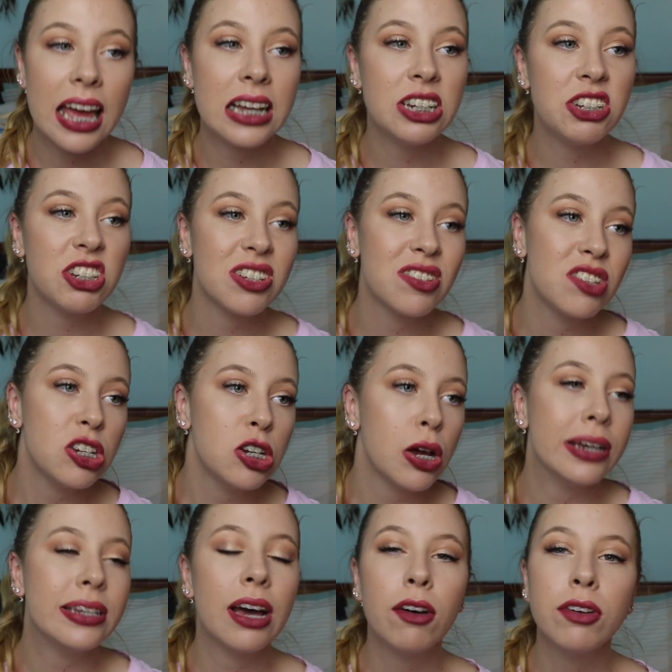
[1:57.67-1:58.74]
and just, you
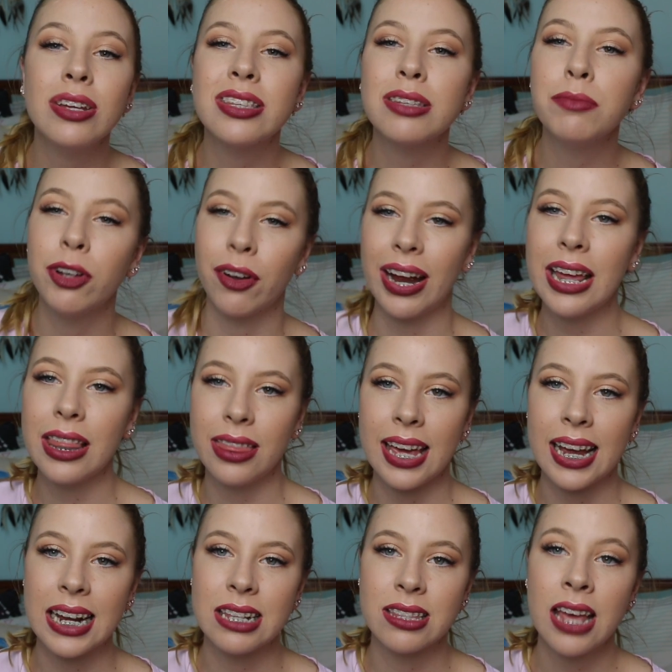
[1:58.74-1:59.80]
know, tell you some great
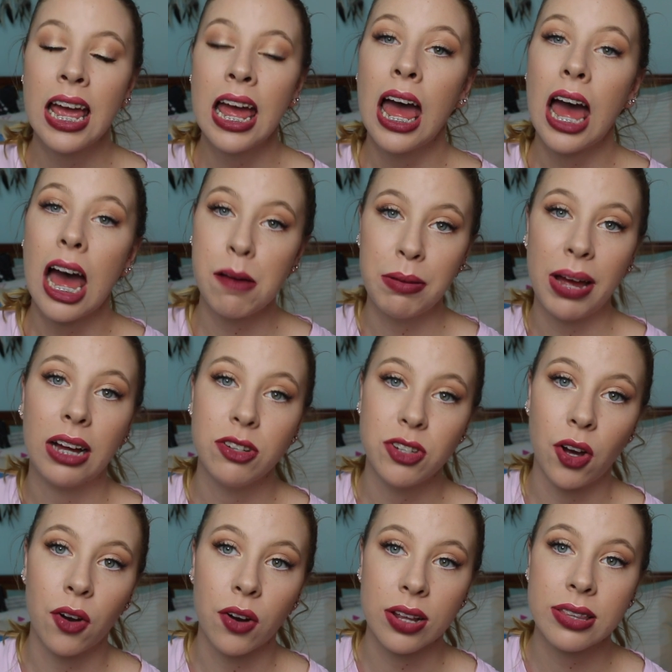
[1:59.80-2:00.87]
things about
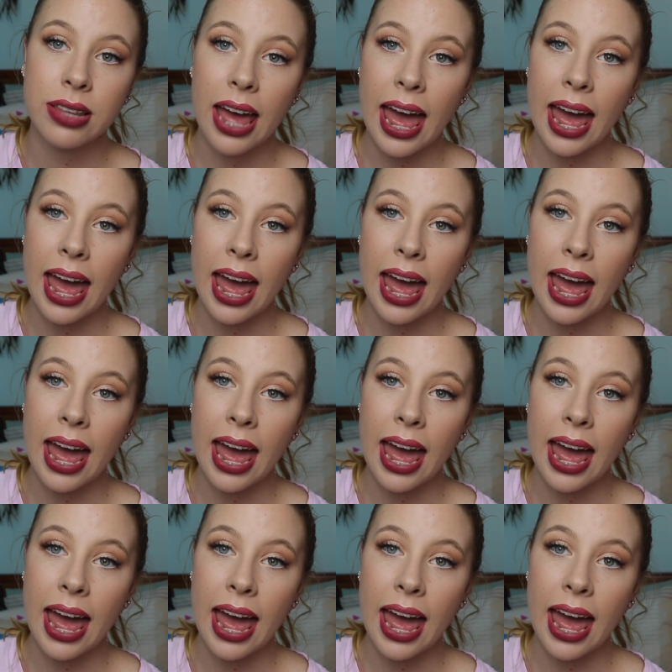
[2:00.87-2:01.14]
dogs,